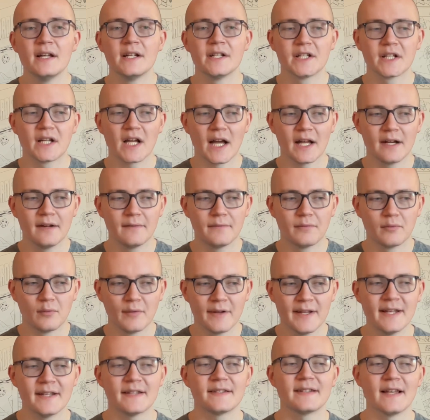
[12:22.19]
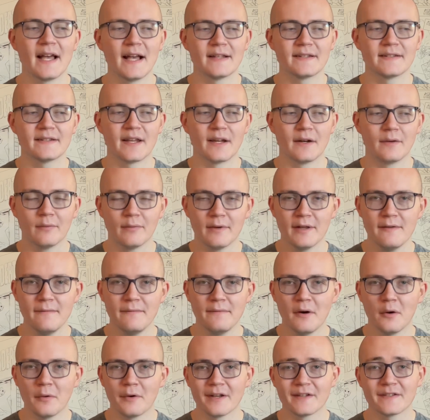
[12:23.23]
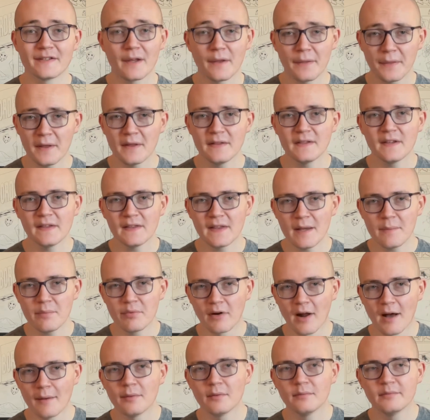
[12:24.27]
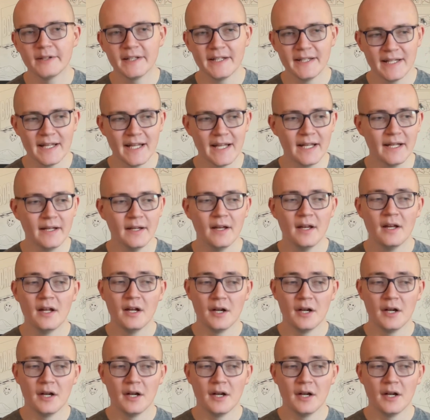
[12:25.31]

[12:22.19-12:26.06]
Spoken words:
to kind of reassess and refocus, a thing that they probably need.